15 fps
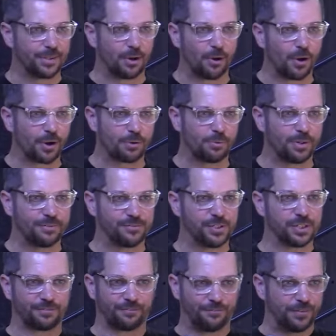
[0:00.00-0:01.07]
ark would have
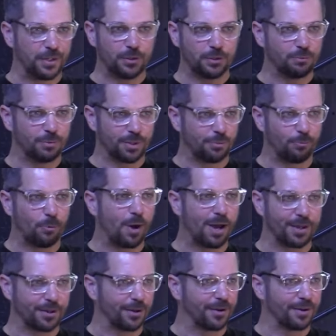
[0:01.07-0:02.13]
just filled with
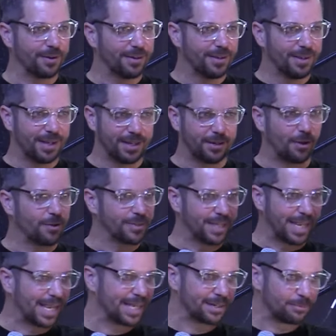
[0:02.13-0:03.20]
water and all
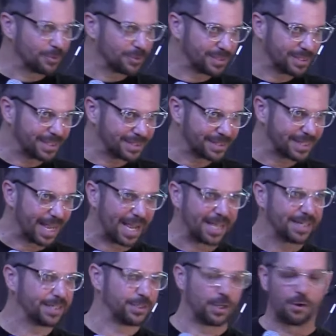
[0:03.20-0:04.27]
the animals inside
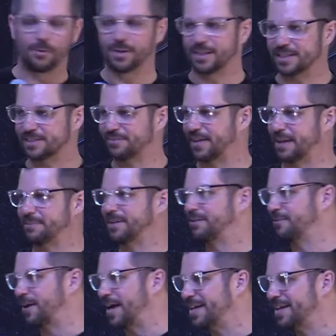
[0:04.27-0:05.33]
and Noah and his family,
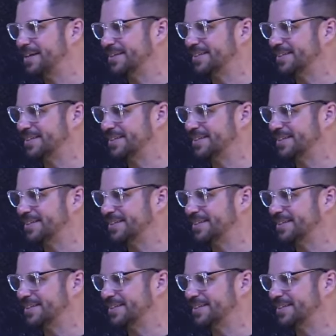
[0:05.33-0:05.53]
right?